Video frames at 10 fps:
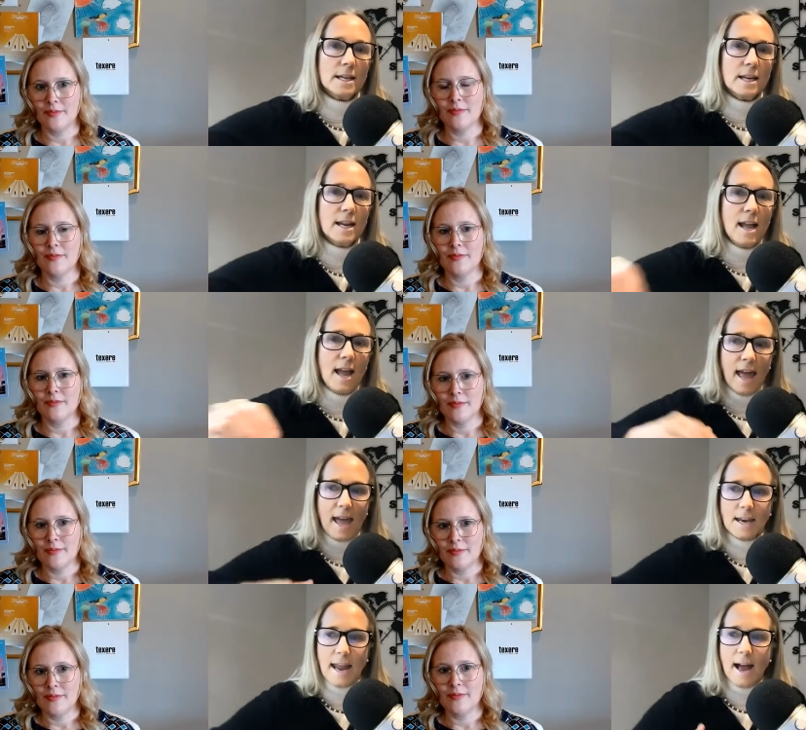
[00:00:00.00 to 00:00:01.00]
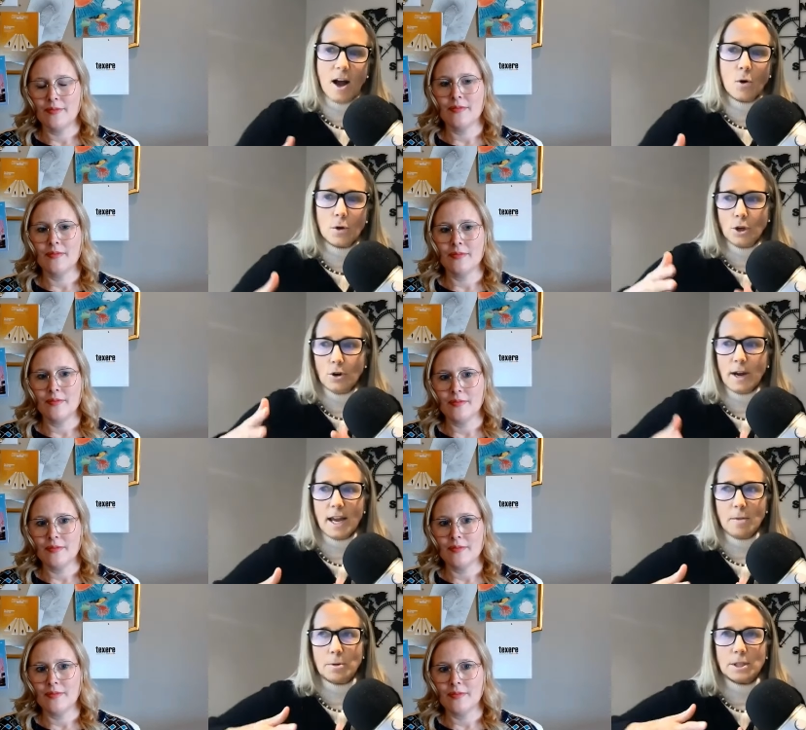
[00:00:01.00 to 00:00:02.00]
Speaker 1: in it. And now you're
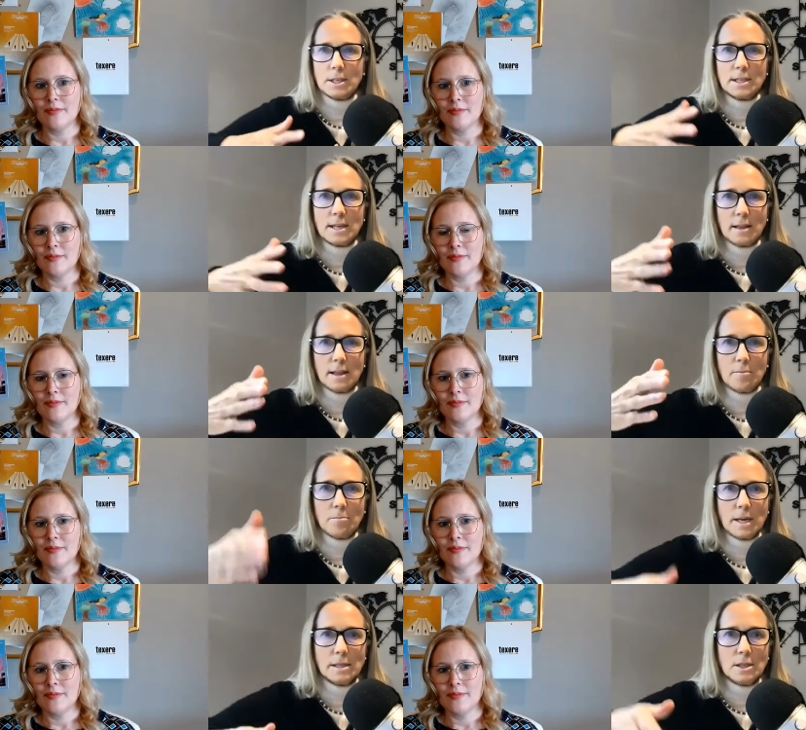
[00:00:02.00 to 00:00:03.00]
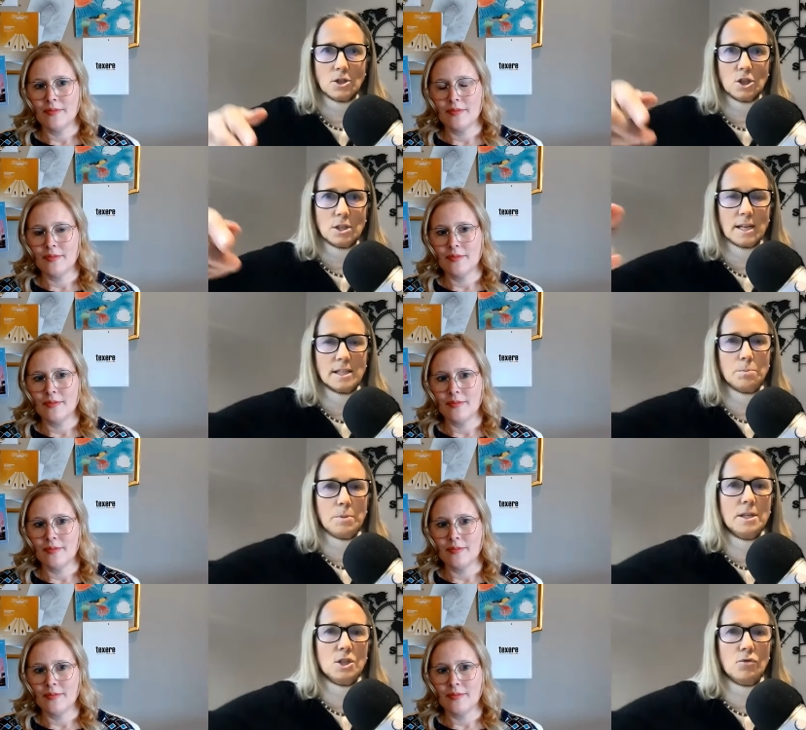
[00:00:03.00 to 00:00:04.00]
able to send them messages that
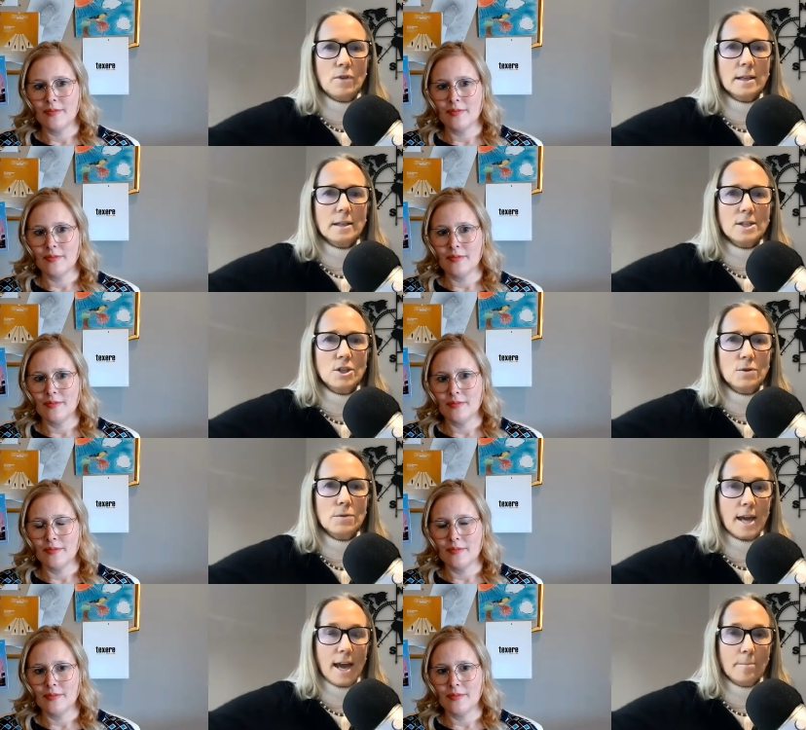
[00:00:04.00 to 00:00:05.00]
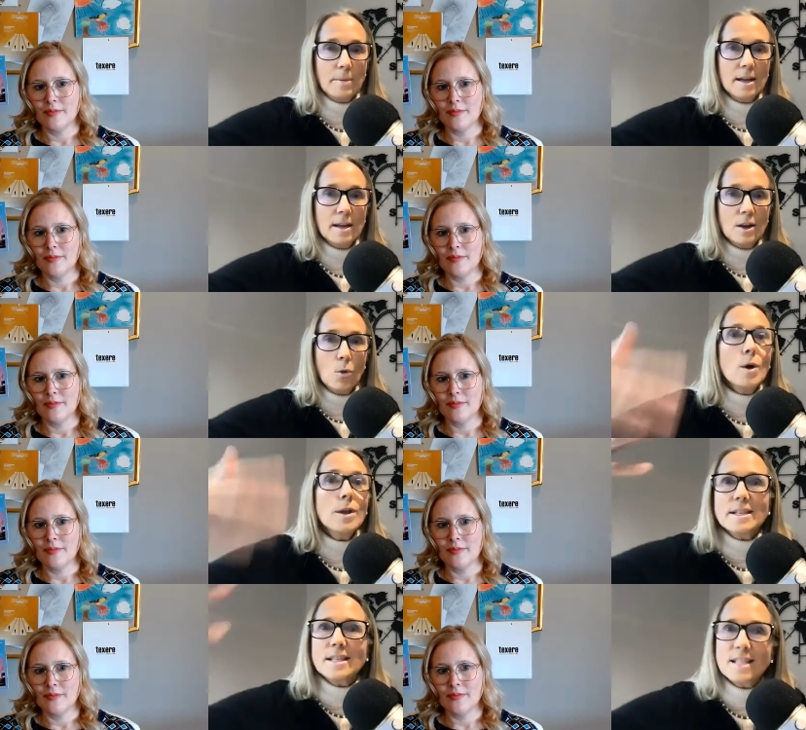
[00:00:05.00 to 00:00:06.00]
speak directly to them with
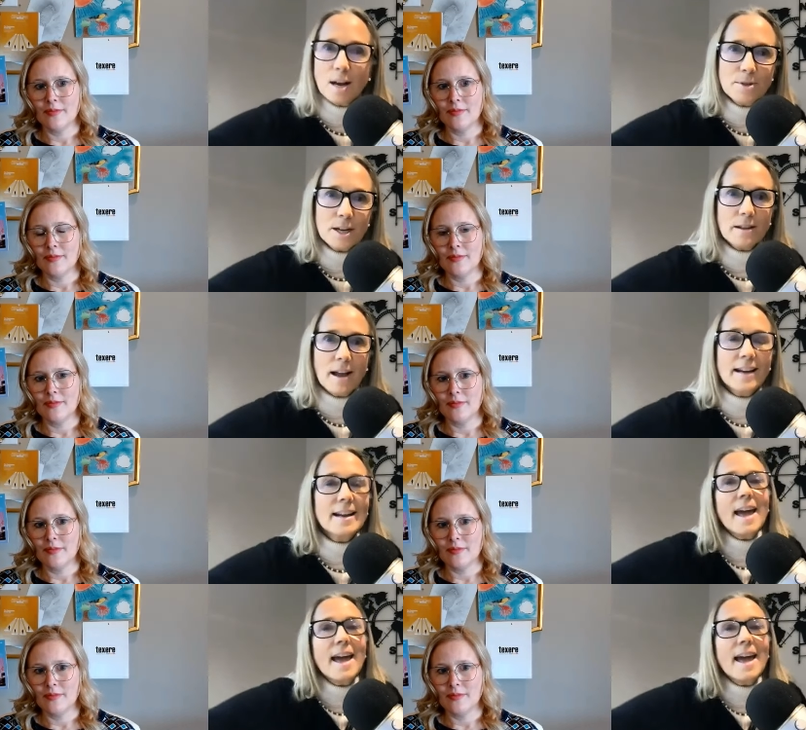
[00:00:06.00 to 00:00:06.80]
a subject line.